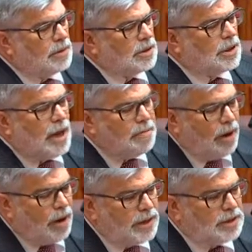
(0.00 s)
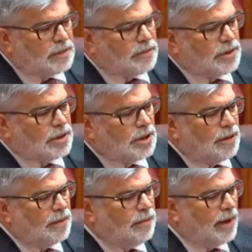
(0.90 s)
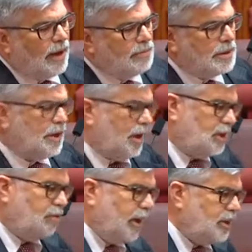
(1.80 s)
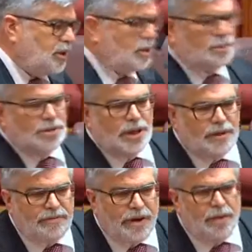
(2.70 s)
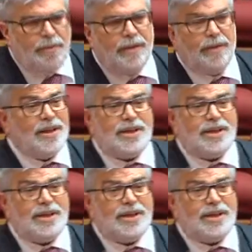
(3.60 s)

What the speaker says: standbys of Conservative government, that is racism, xenophobia with a